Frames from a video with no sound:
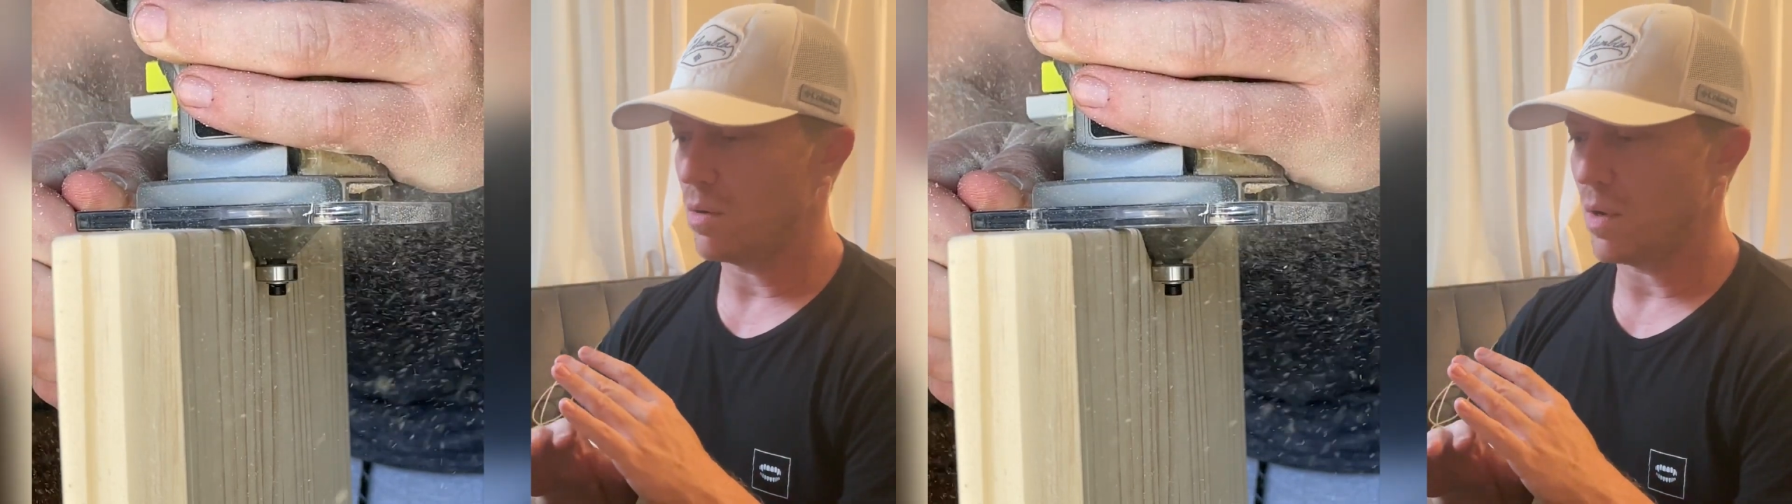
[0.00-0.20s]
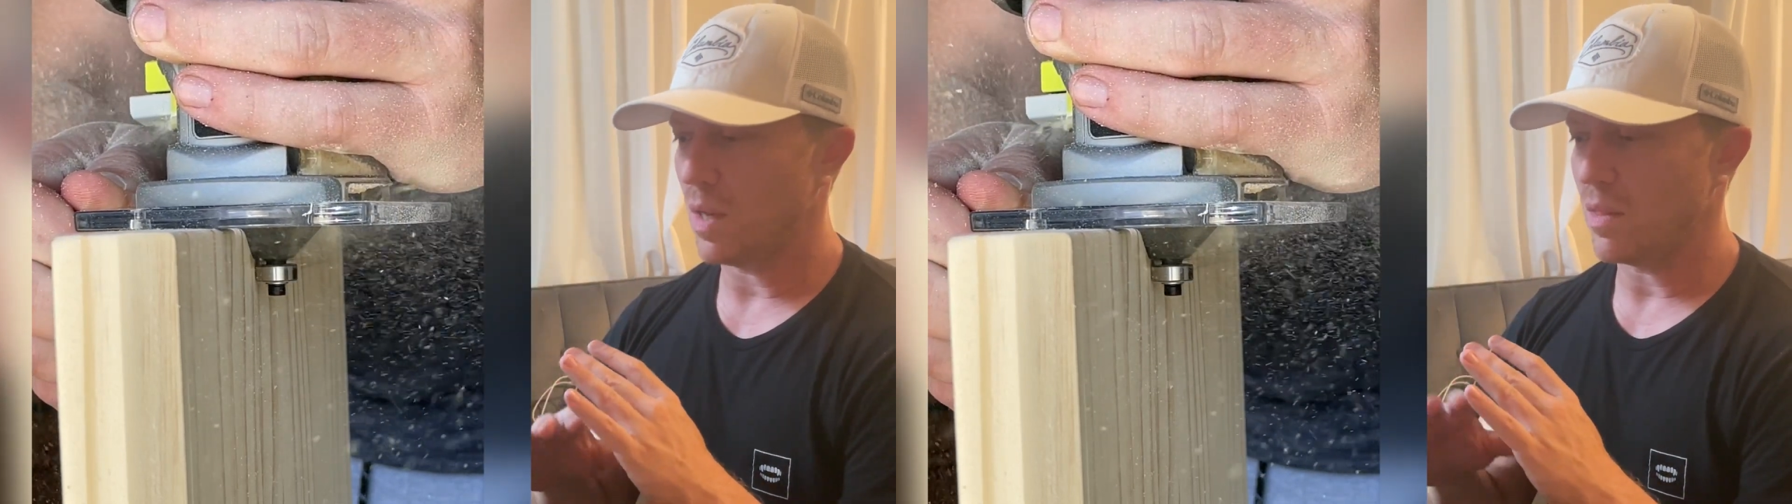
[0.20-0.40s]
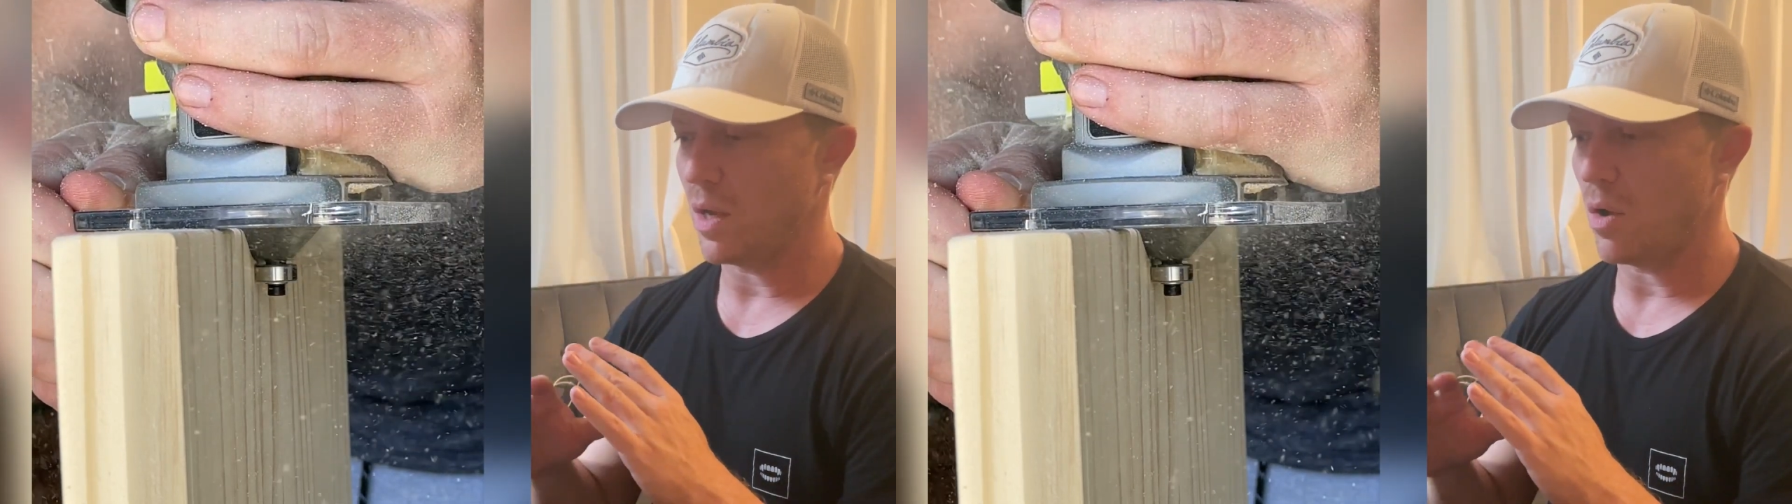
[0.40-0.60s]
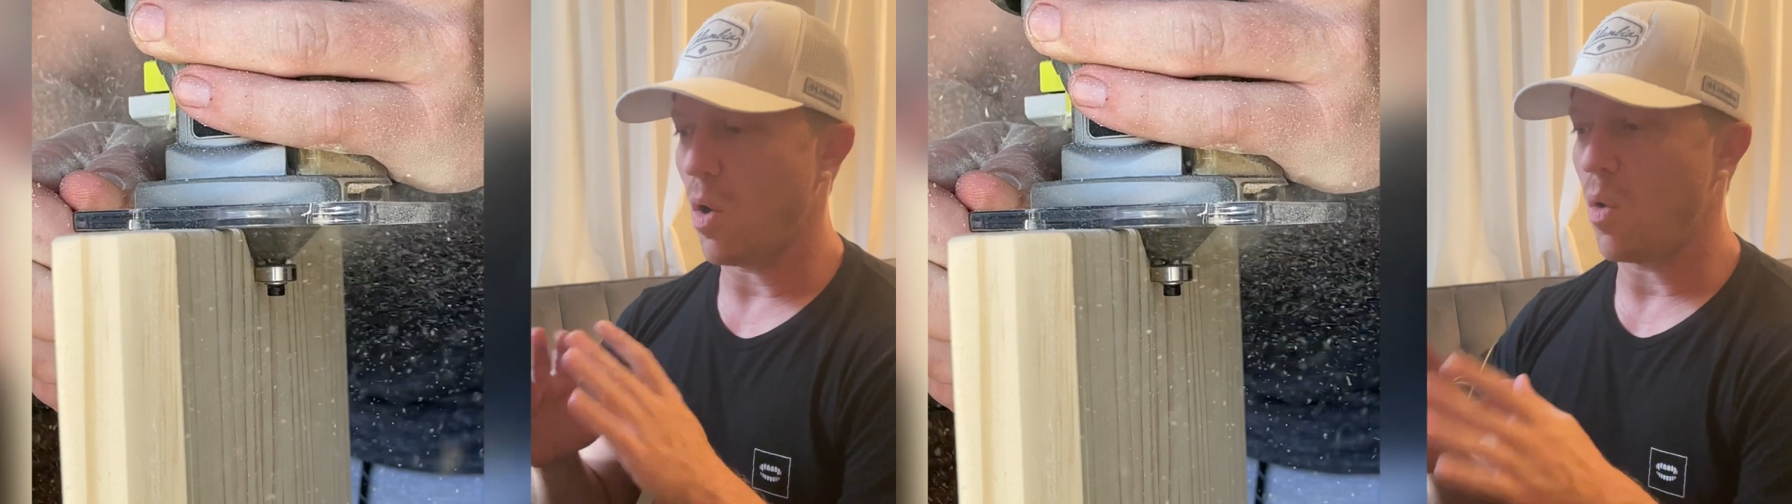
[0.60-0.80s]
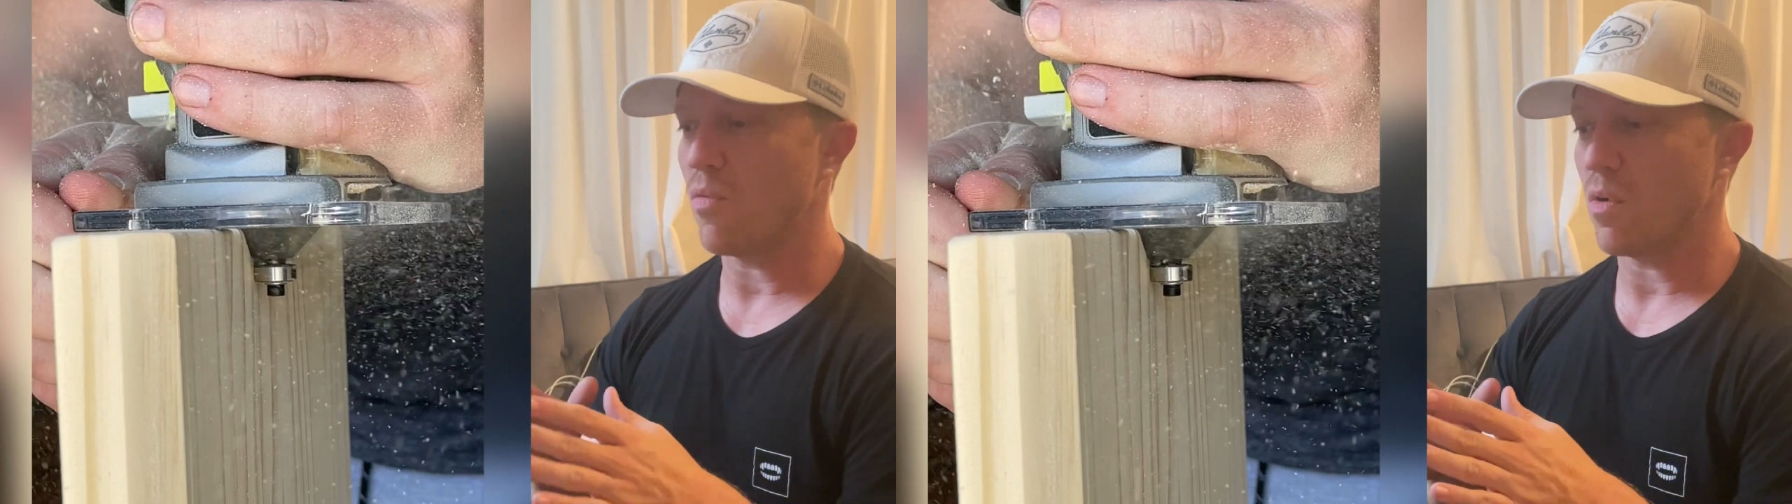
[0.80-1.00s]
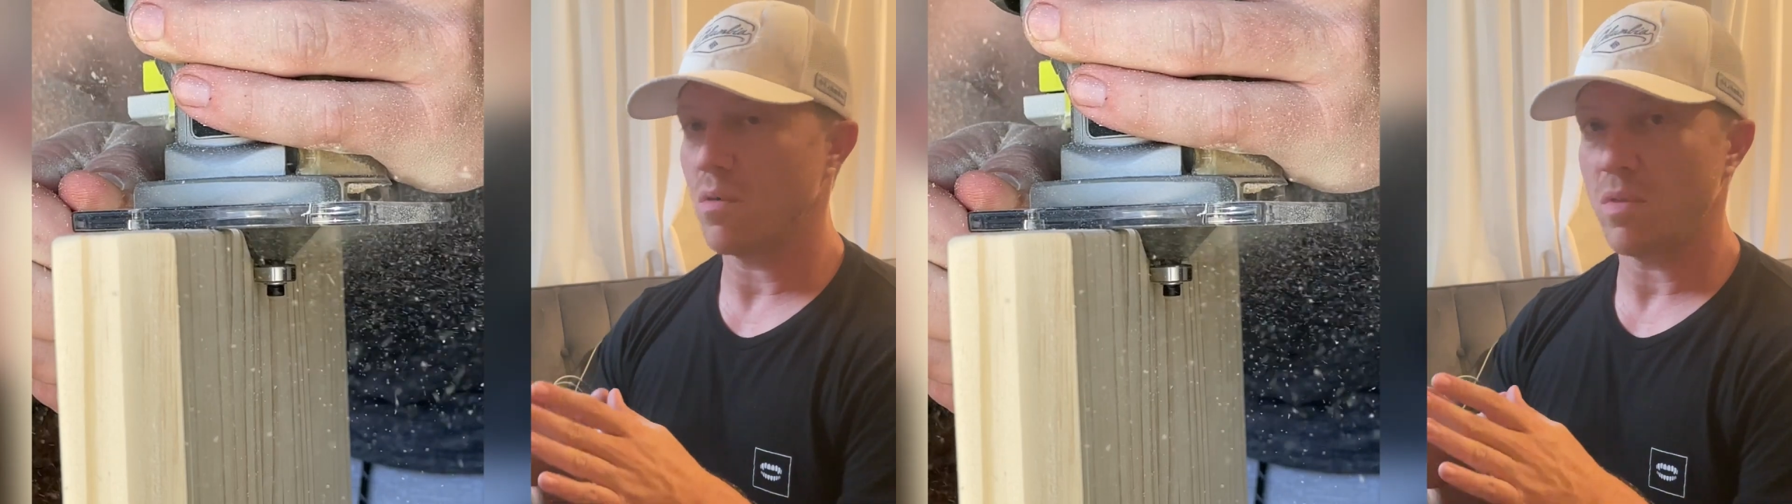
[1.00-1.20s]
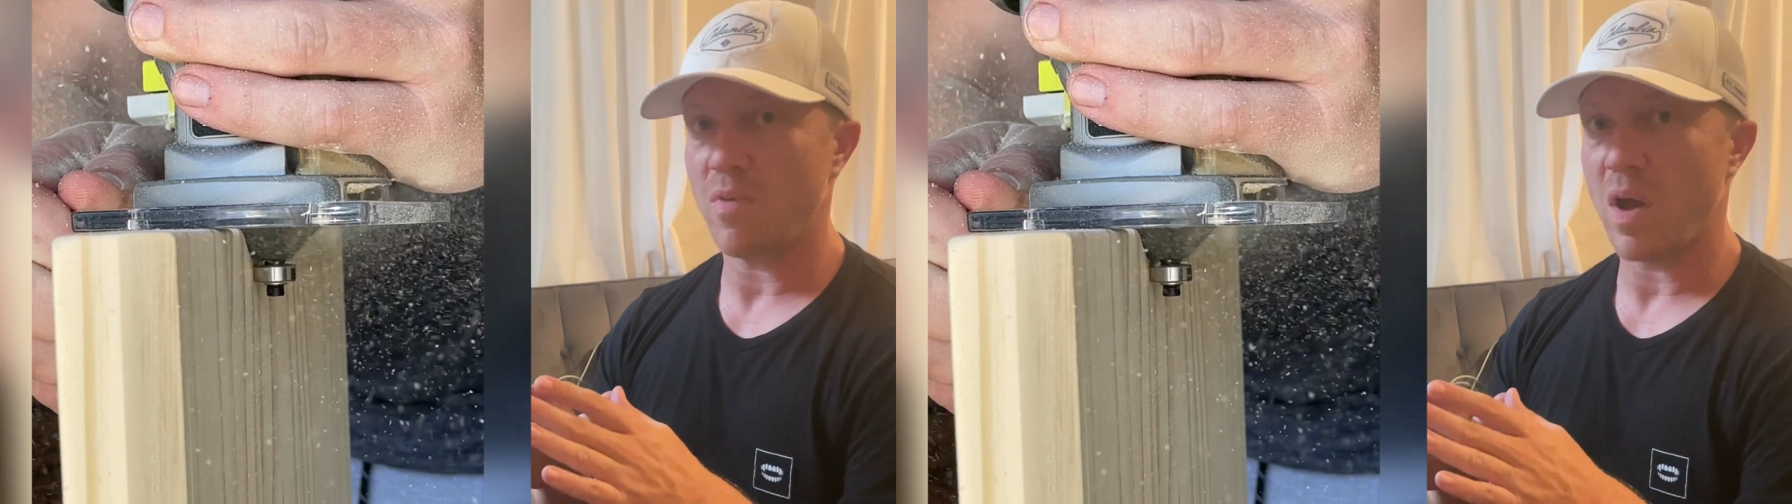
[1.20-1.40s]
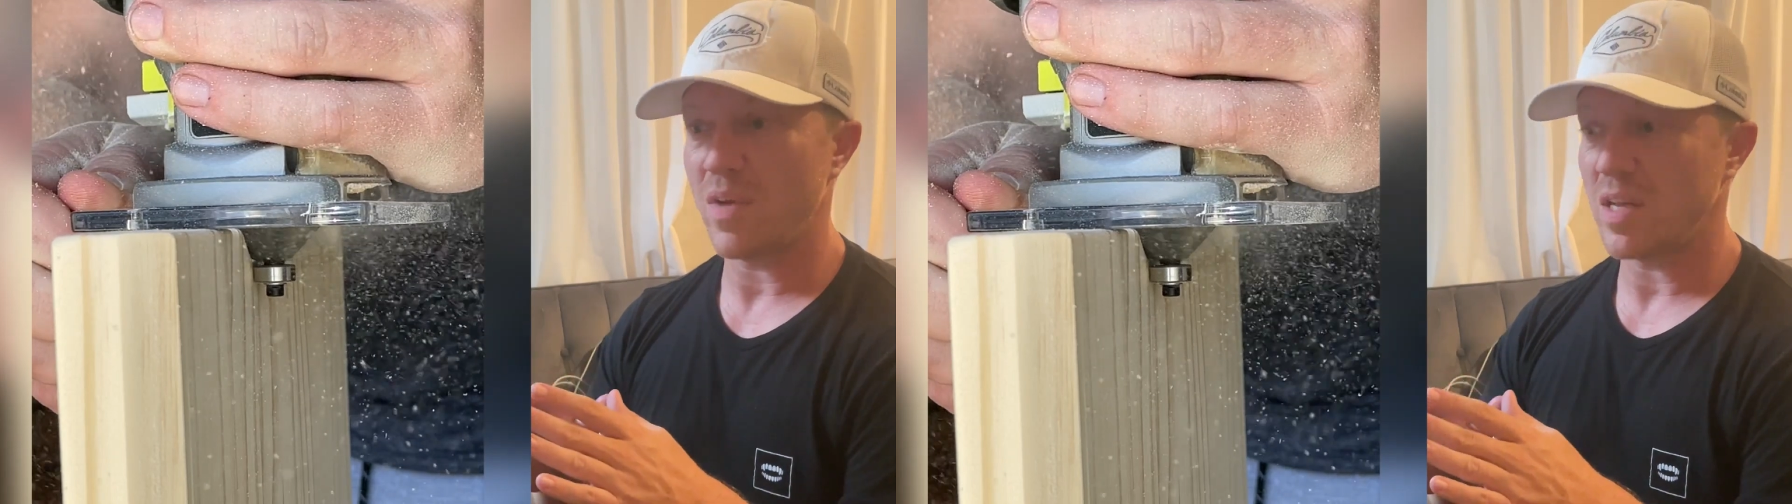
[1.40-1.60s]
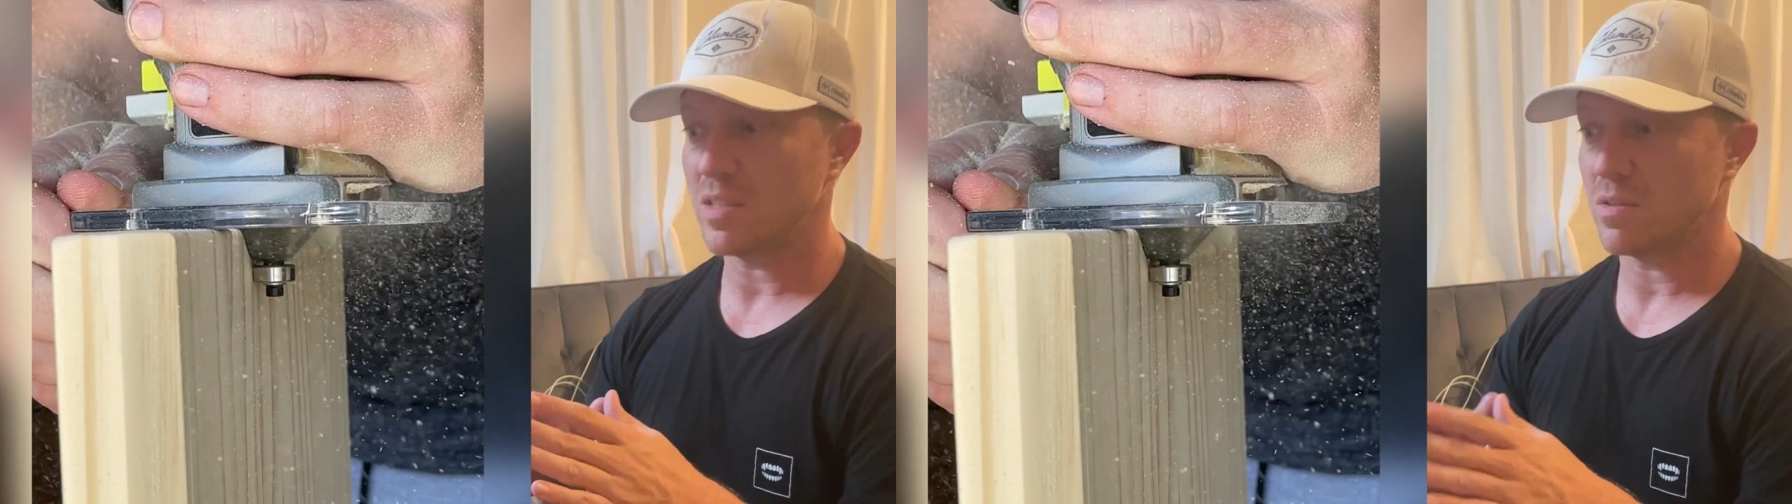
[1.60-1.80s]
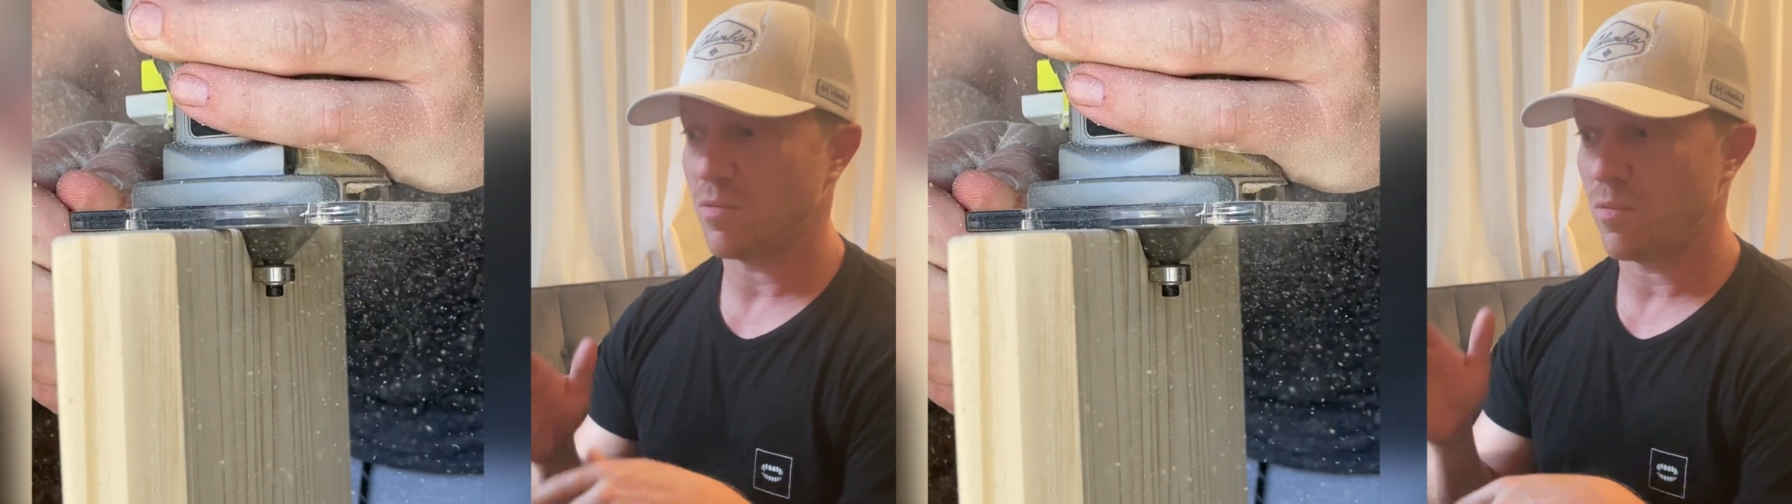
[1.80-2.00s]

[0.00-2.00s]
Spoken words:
anything over the 5/8,